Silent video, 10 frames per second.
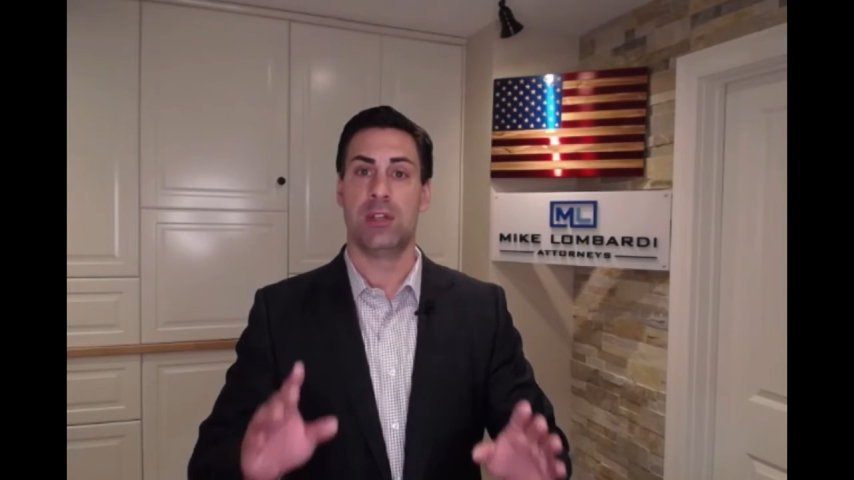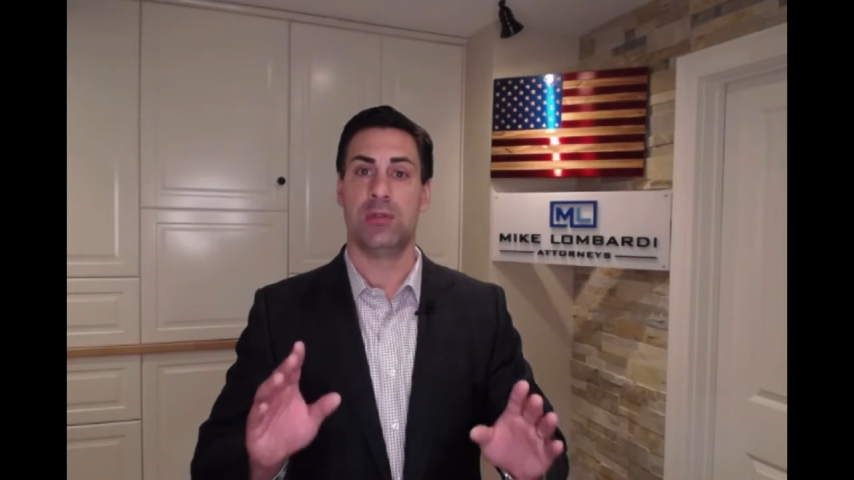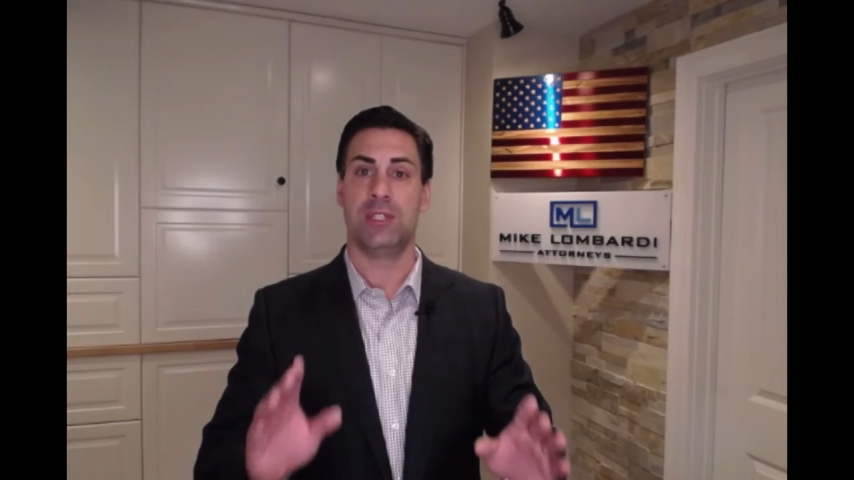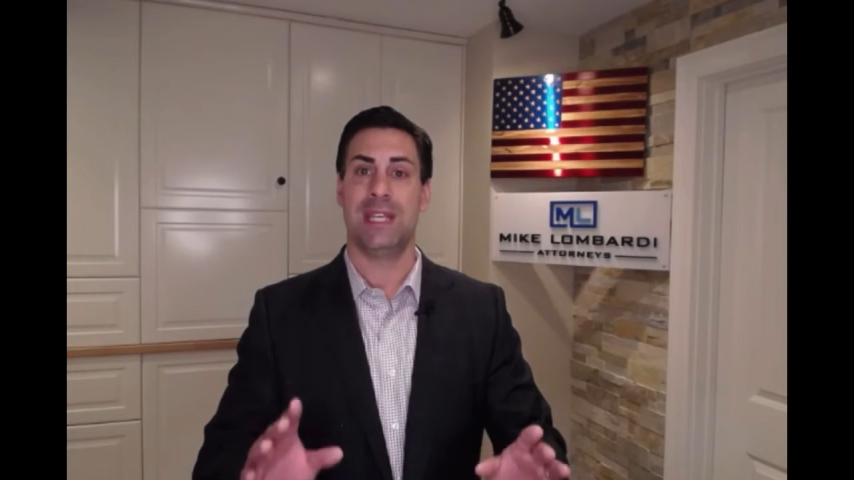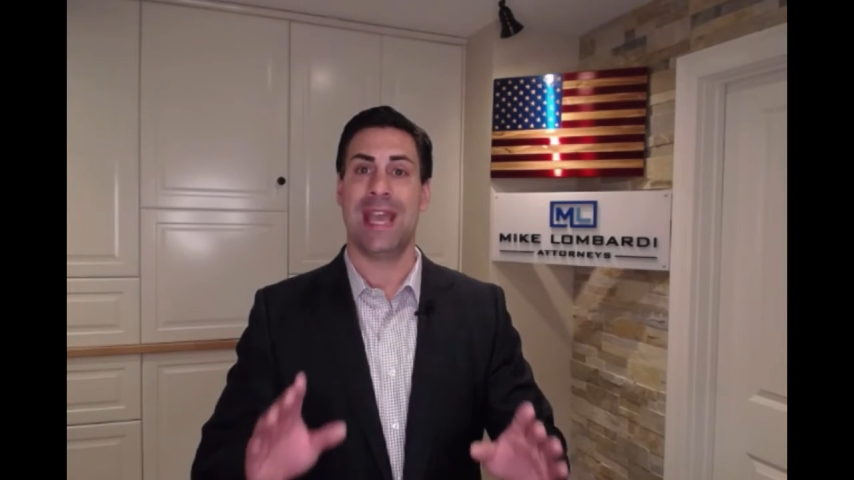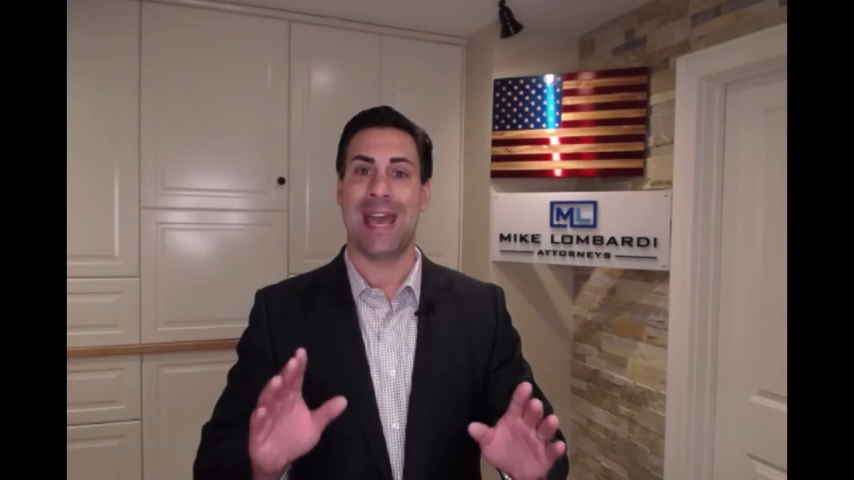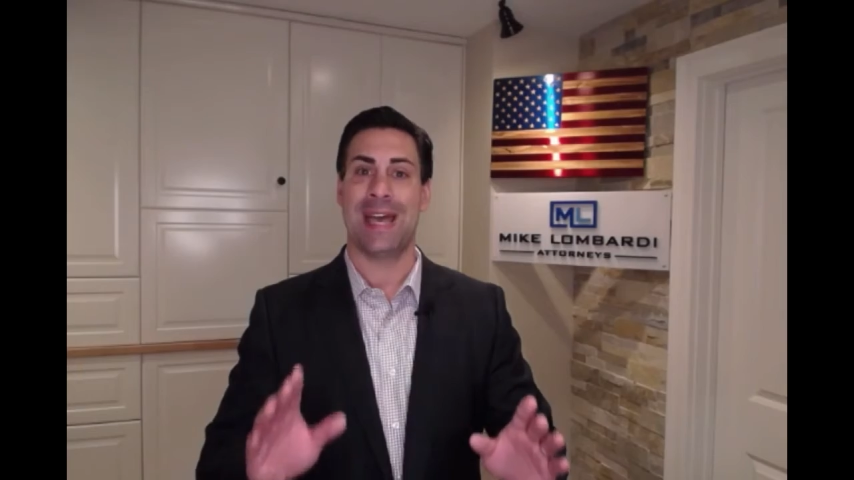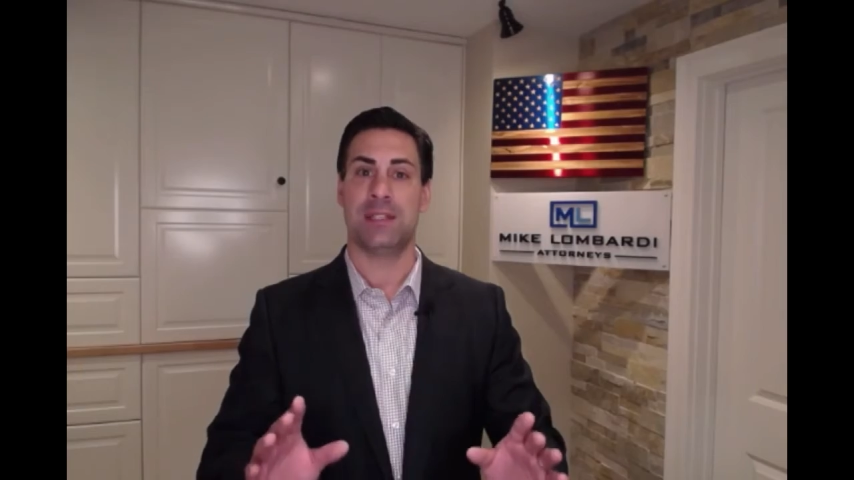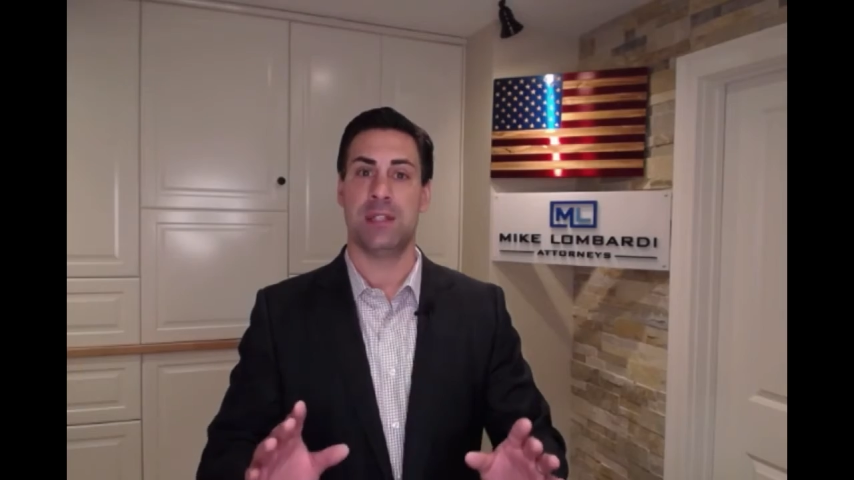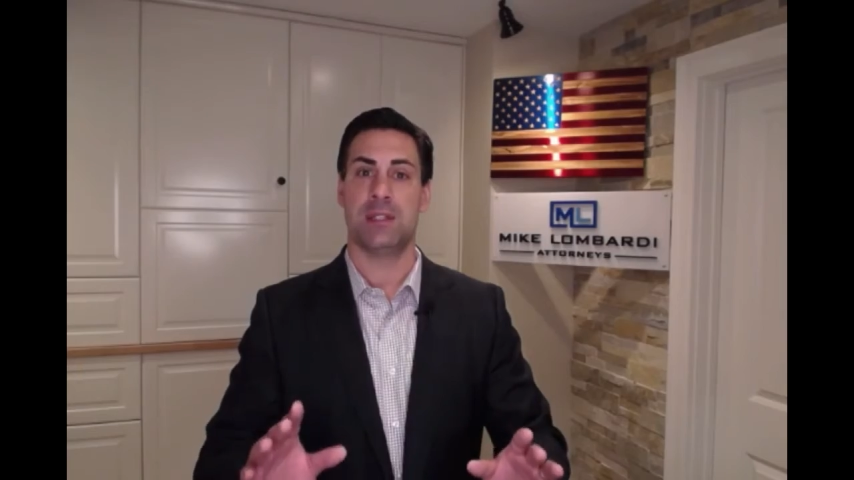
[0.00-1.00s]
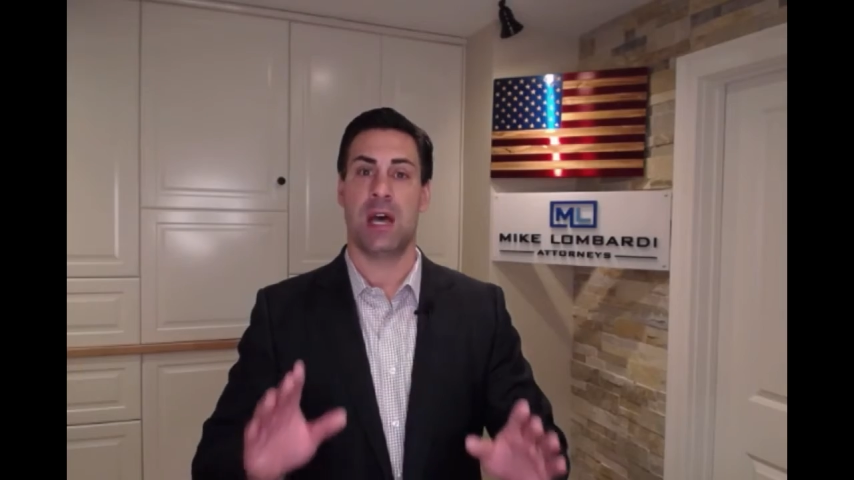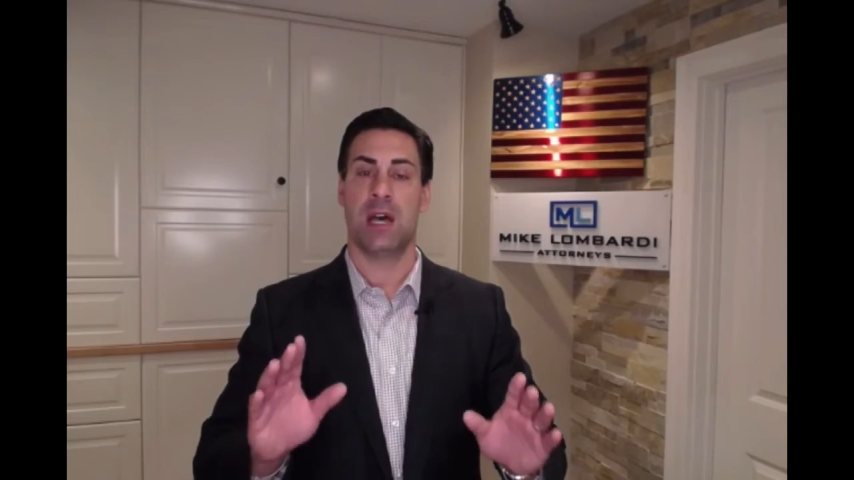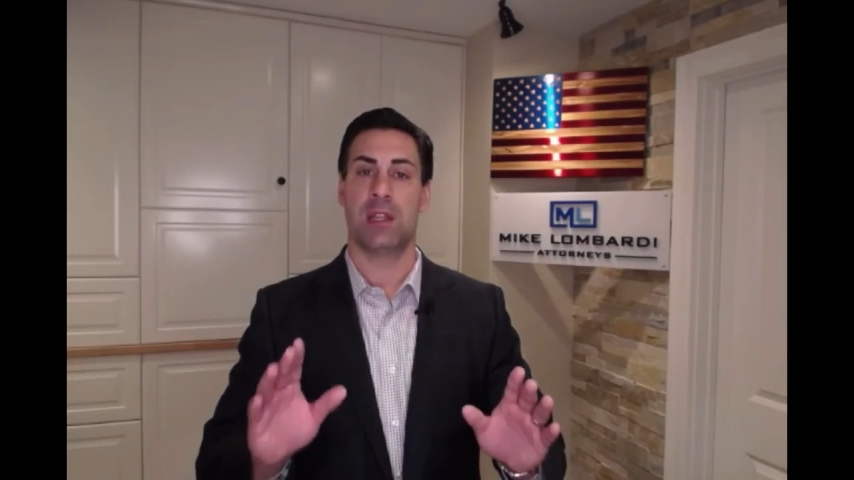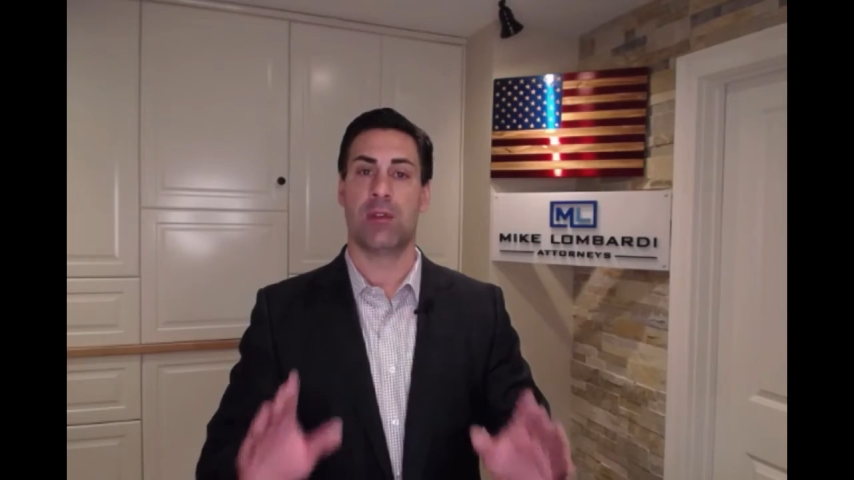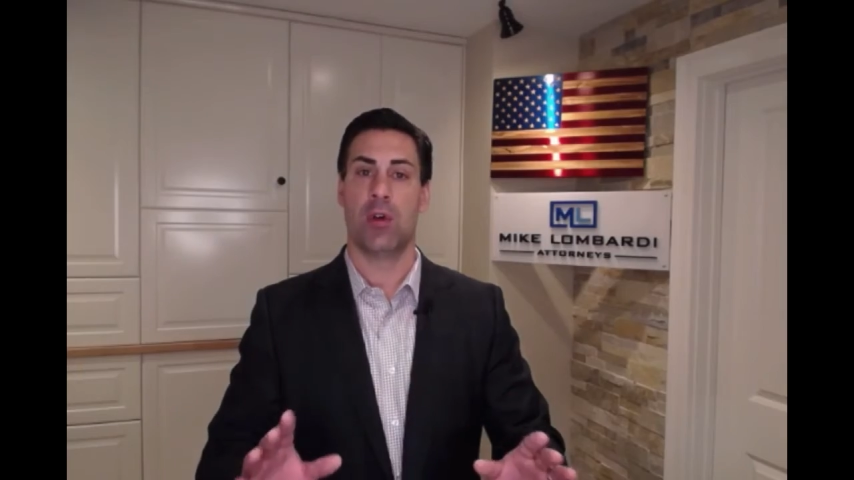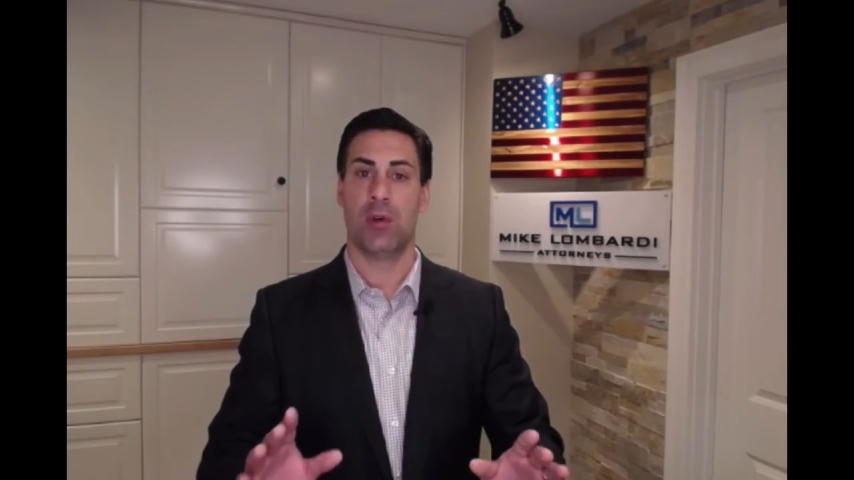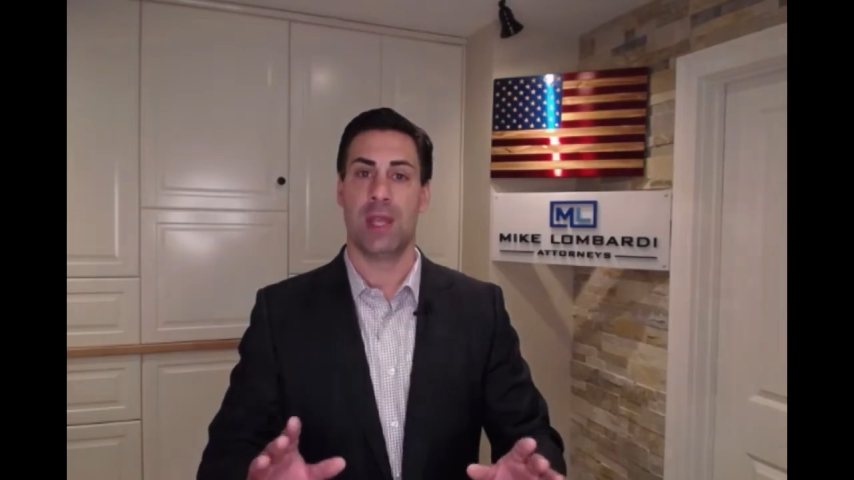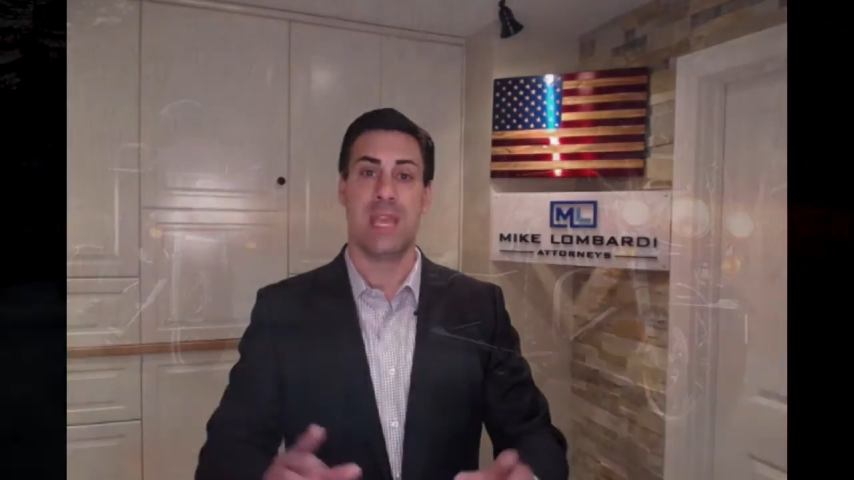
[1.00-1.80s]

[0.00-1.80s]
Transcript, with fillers: to see hazards on the road.